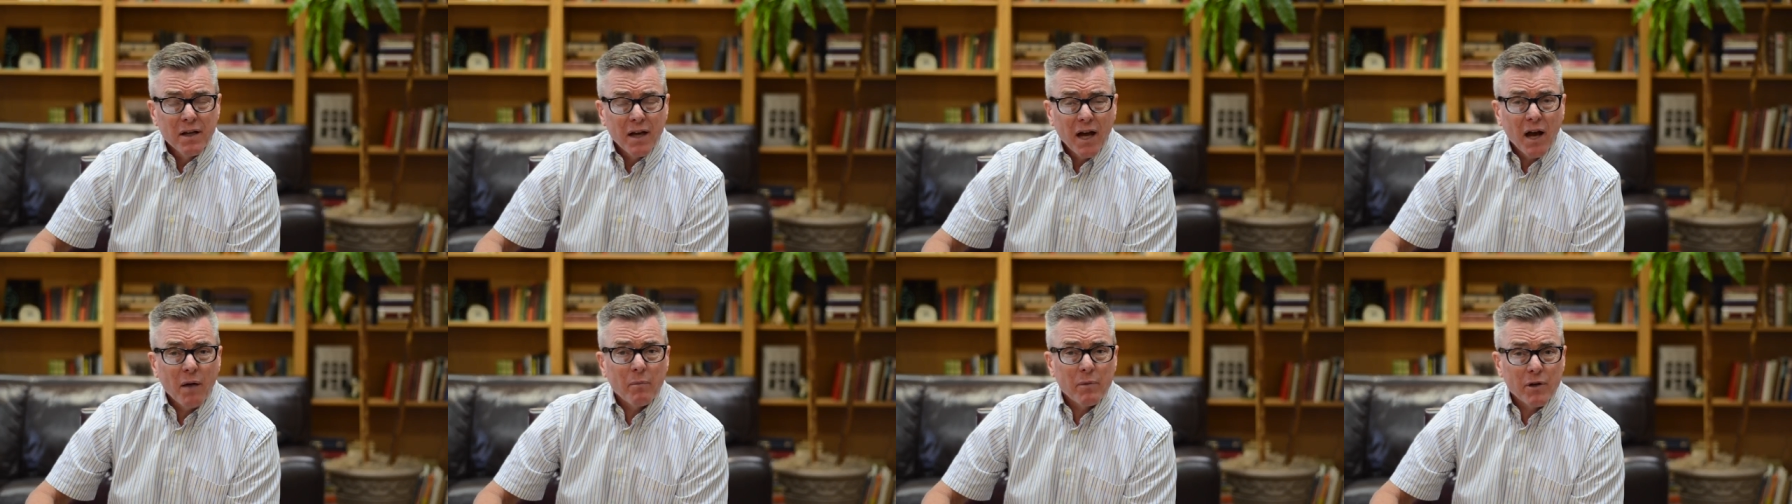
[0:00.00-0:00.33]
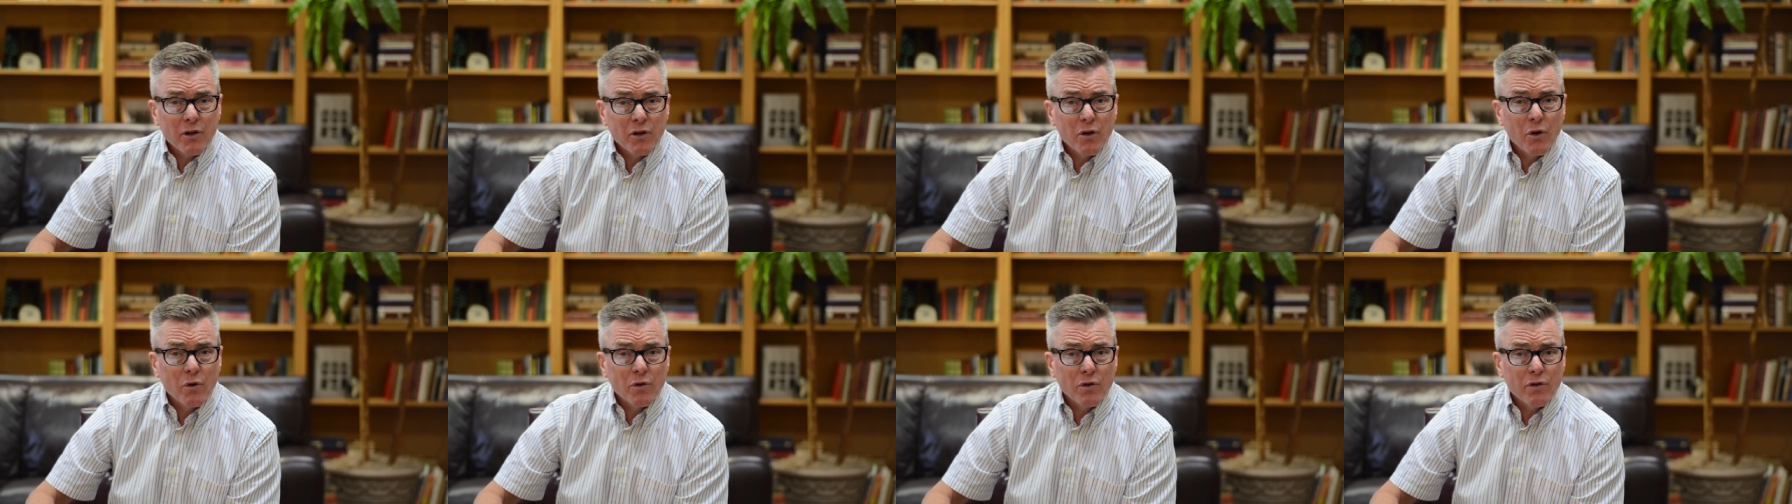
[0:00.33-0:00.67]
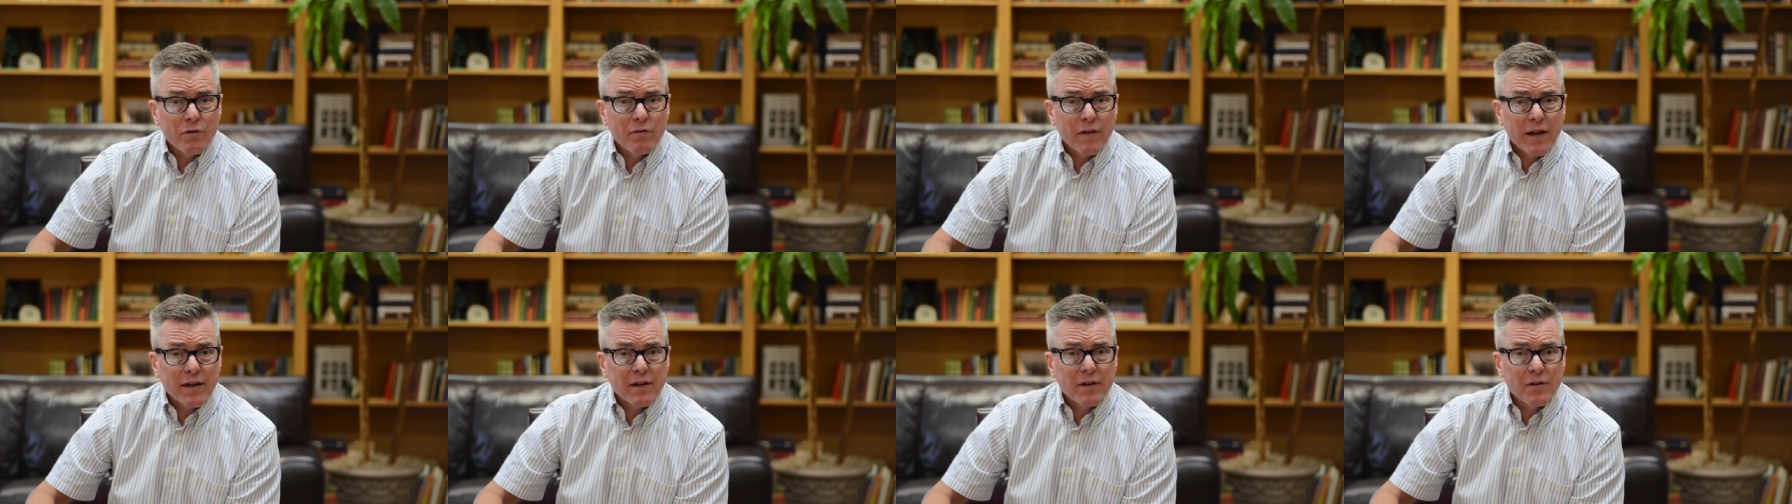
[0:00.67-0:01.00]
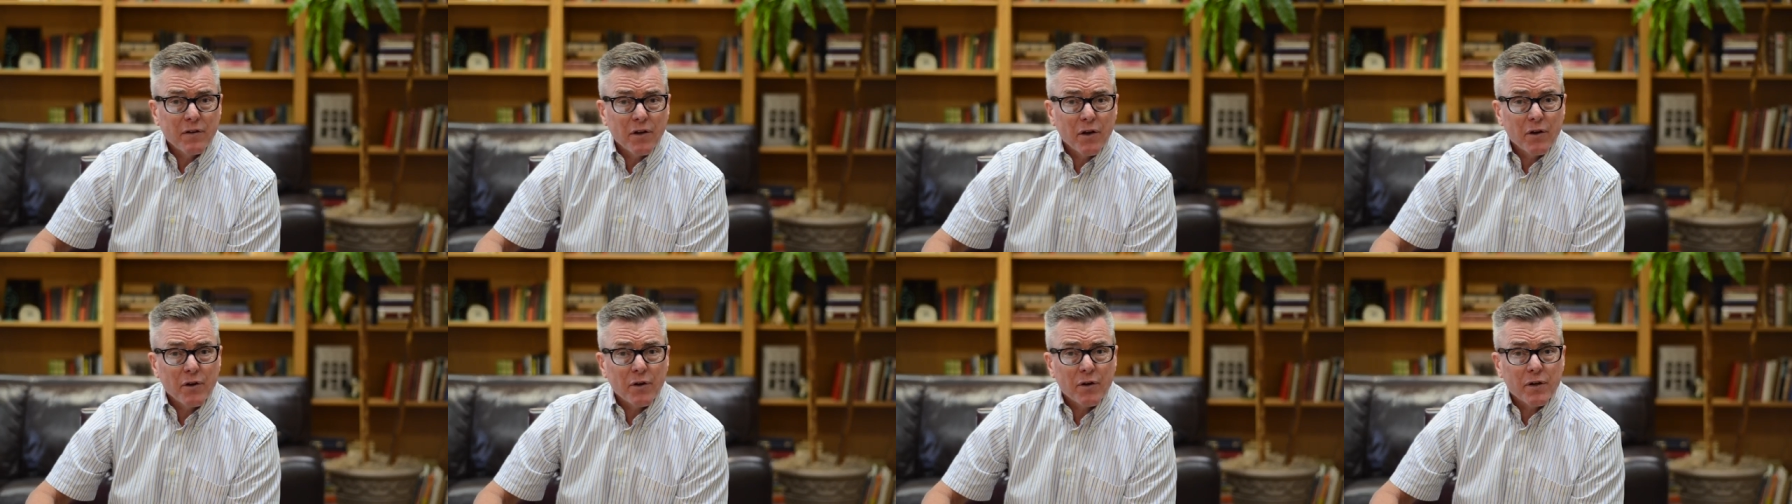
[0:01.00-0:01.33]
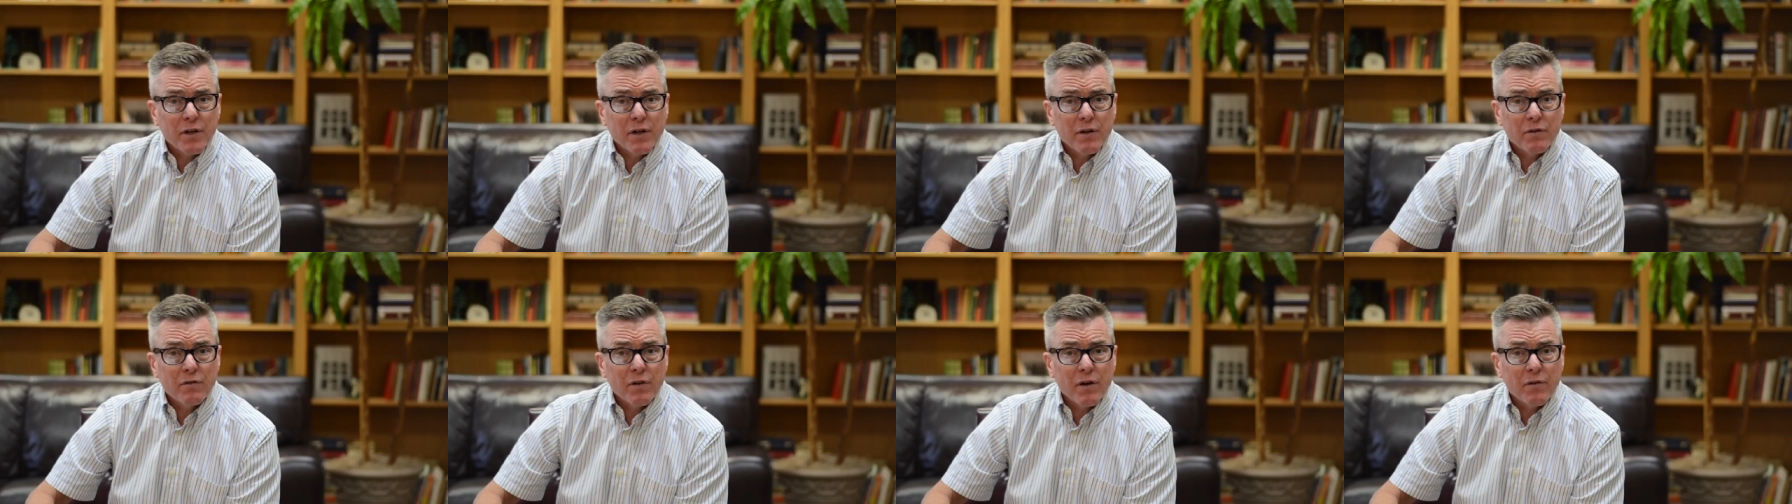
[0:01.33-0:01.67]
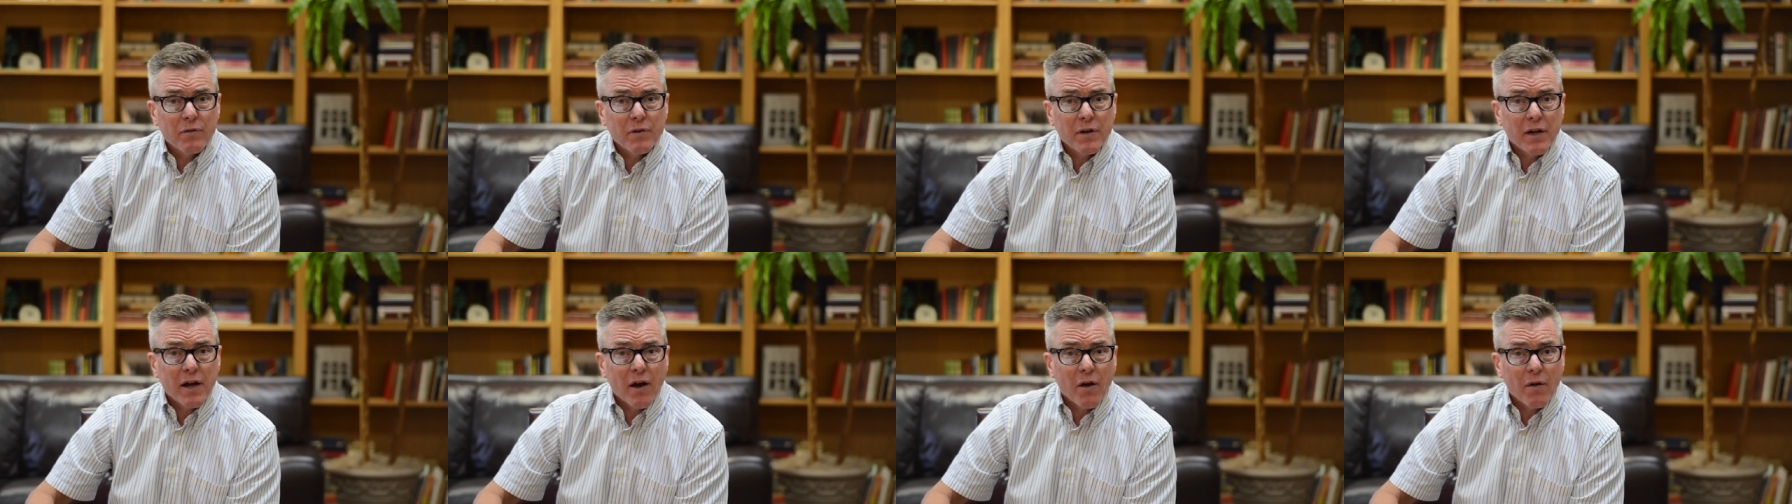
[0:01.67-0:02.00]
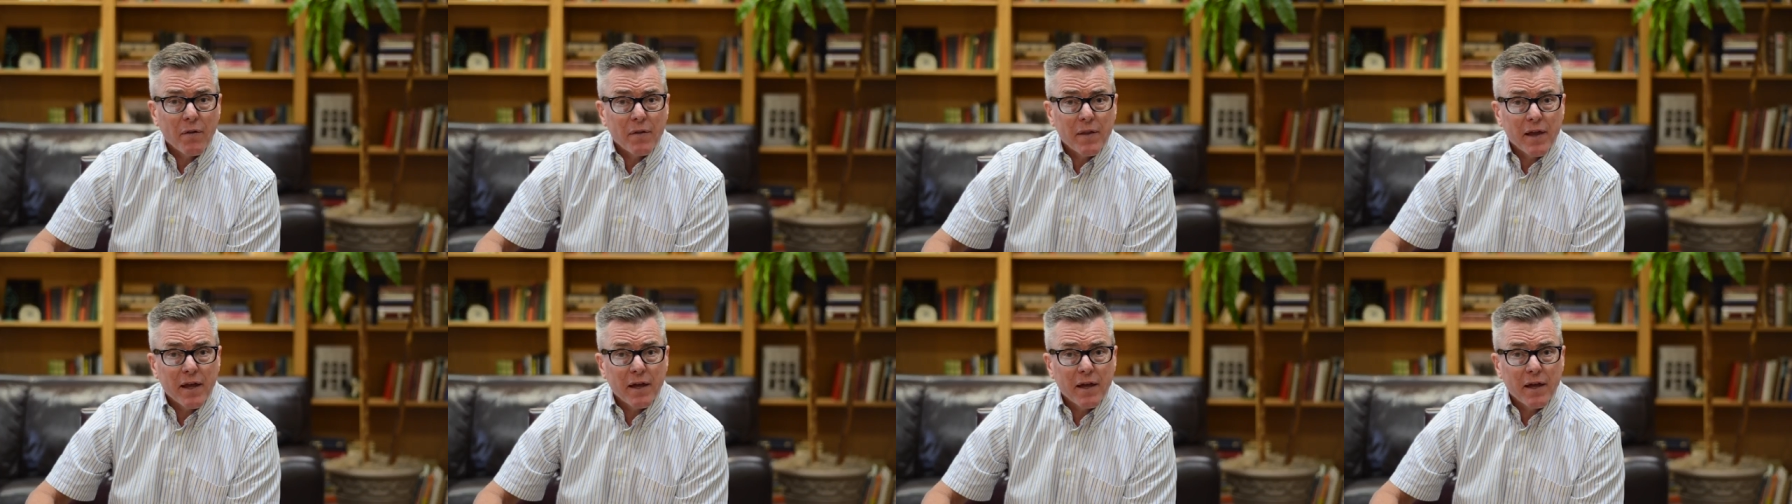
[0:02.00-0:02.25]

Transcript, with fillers: how many know you've had to tell your kids every now and